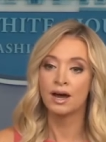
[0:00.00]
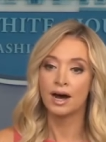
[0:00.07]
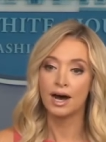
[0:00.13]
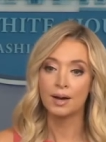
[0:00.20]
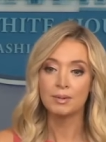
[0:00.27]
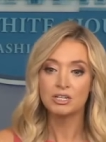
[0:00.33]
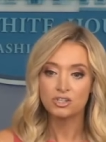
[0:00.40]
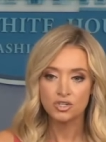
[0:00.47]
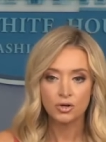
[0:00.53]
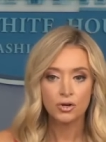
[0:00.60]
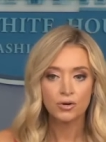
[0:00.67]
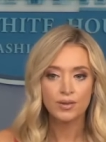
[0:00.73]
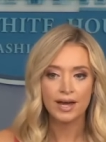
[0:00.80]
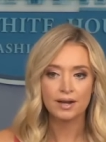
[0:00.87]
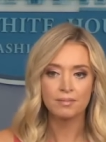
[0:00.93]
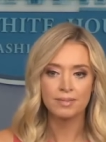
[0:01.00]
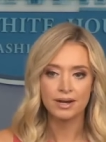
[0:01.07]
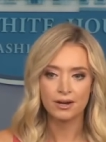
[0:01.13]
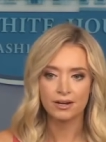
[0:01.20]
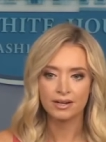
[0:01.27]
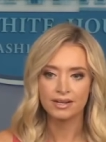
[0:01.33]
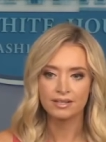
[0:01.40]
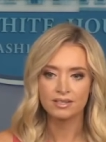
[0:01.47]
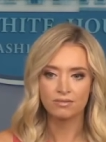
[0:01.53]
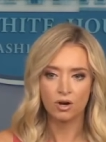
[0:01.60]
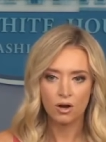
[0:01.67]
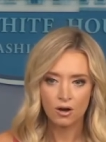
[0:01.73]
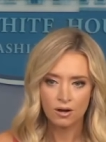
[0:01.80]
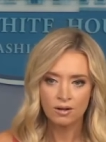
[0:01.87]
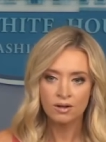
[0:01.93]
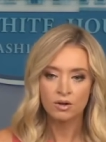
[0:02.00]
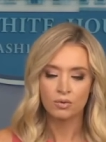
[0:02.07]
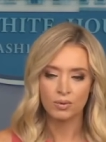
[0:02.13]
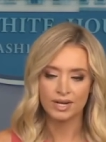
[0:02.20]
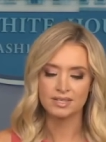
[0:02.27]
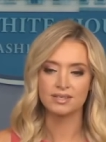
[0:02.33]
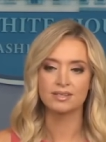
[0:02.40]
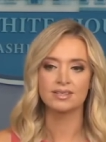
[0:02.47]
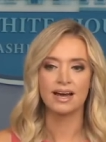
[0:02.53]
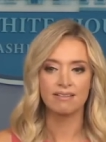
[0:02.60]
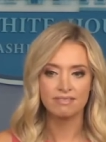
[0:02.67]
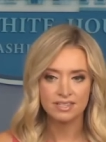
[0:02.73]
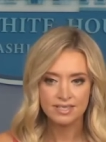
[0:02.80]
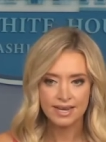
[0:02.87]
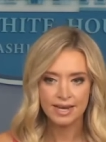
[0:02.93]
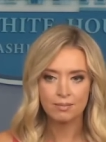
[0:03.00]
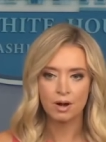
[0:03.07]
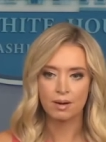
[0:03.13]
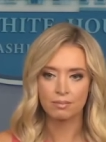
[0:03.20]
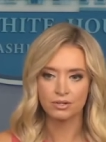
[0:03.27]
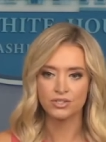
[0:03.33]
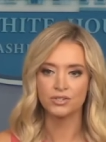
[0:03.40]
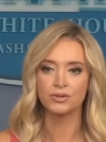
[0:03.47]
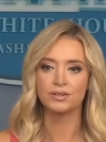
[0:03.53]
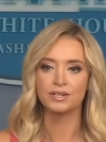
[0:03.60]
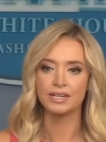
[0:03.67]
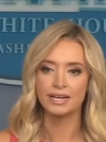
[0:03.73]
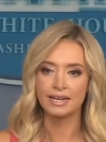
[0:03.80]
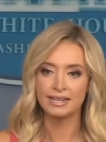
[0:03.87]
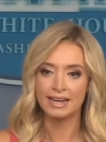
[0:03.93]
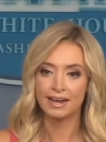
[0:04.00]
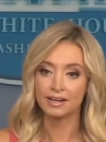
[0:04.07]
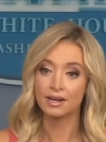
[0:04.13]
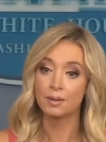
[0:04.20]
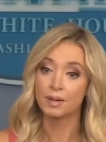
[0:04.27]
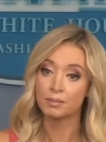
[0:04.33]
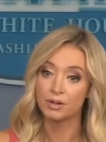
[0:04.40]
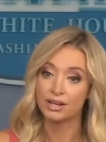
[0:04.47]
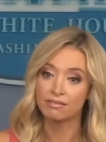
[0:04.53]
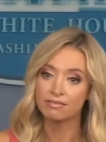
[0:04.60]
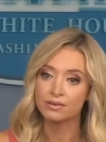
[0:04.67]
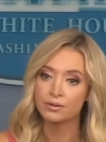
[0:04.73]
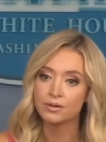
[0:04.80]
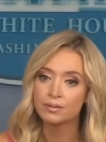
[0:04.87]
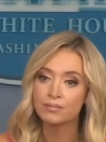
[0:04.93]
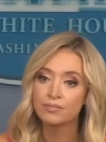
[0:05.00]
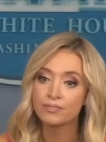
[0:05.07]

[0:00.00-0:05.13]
um, ensure that Americans of all races have the same opportunity in the economic plane. You're saying he